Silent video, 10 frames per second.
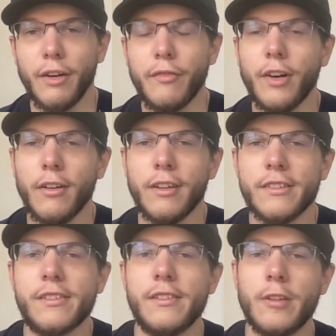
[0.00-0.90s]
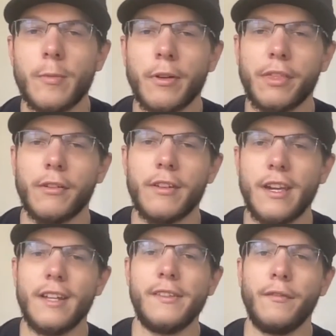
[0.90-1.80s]
fall in the season over
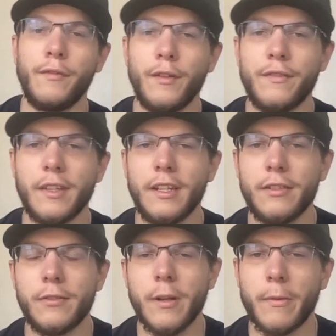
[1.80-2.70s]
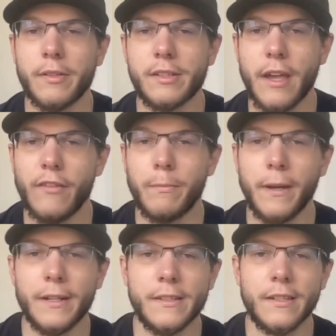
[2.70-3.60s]
38-15 to number 7
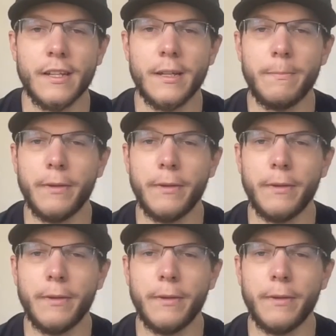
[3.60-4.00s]
Penn State.